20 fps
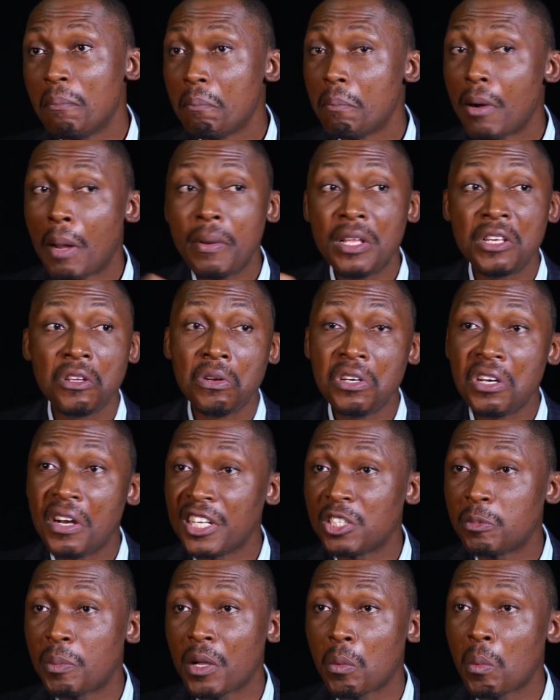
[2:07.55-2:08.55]
Probably the only
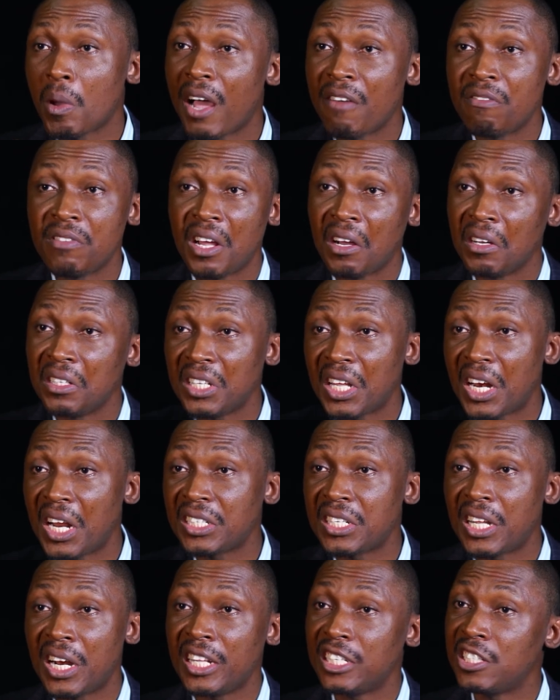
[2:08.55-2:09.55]
respect we have now
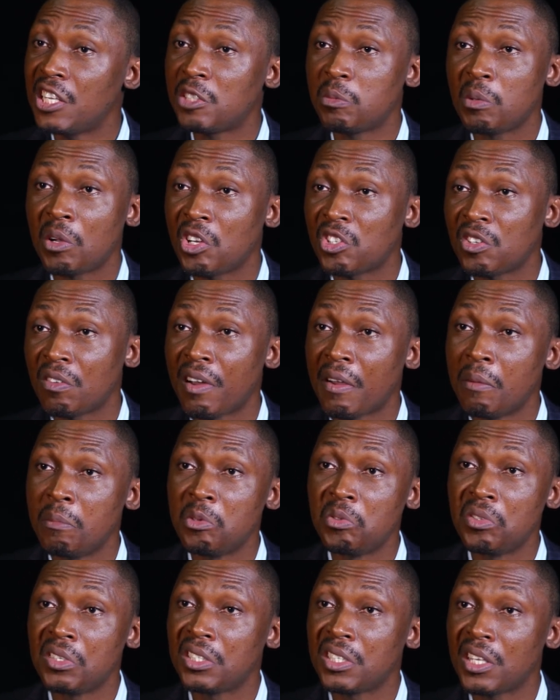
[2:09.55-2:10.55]
internationally is just because of our
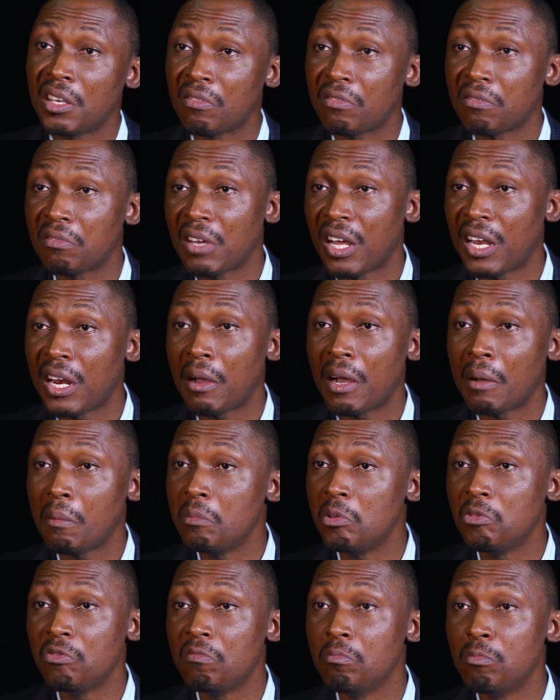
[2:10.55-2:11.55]
music self and our
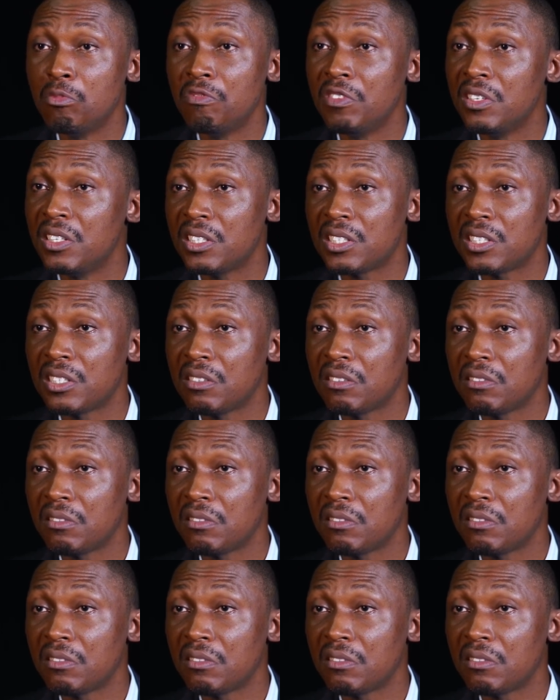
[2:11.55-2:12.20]
movies.